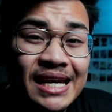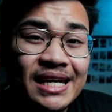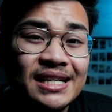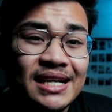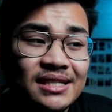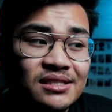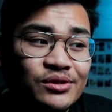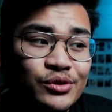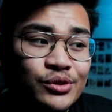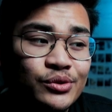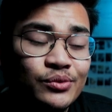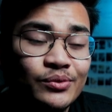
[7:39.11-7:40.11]
It has to
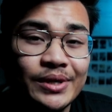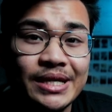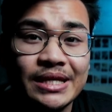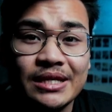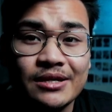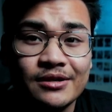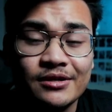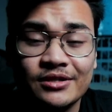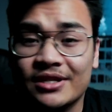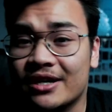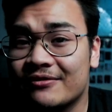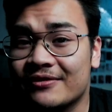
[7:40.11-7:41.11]
do with
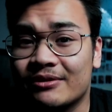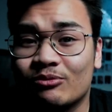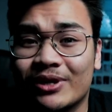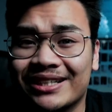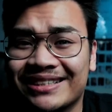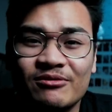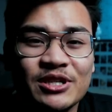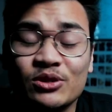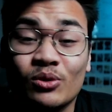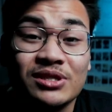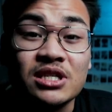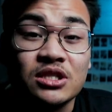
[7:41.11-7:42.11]
yourself and what
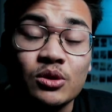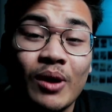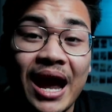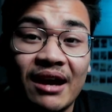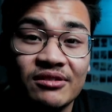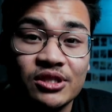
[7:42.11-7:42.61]
resources you have.